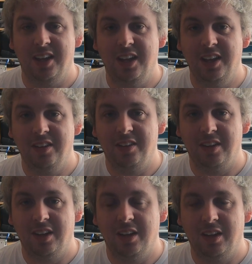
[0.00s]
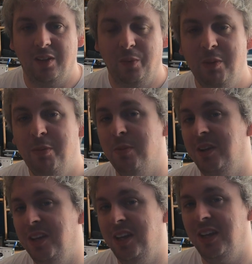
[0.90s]
And when I put my
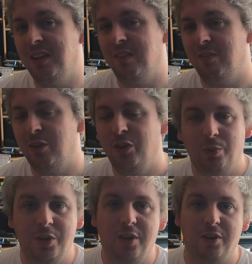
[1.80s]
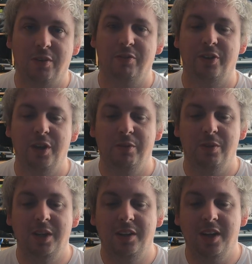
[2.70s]
ticket, Rhodes were not confirmed
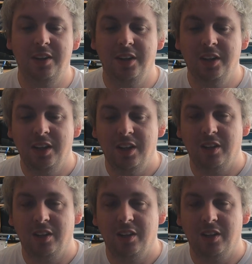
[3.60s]
to be attending,